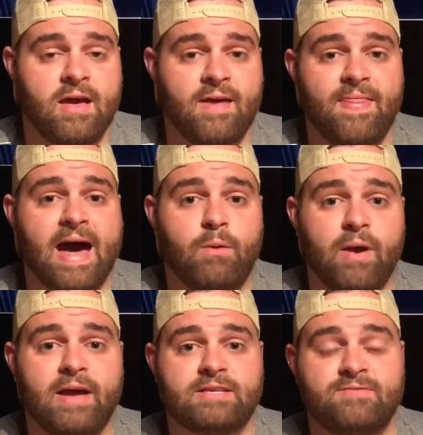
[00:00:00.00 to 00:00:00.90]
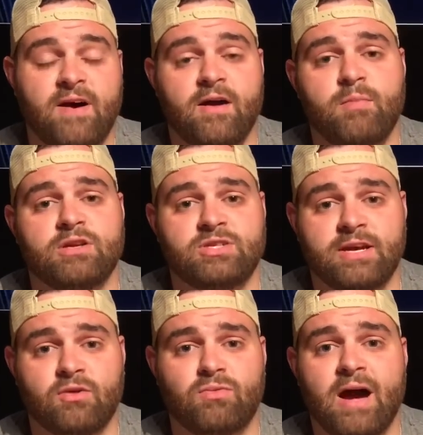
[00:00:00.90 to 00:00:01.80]
And that way, it's very much
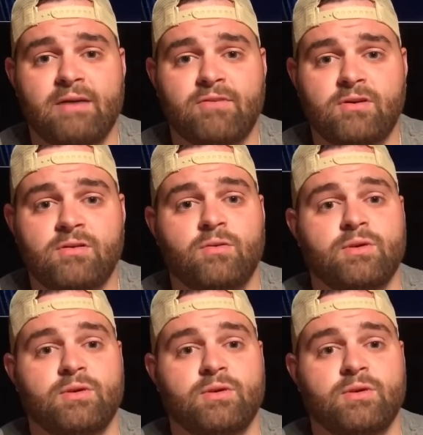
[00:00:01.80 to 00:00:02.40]
like Arrival,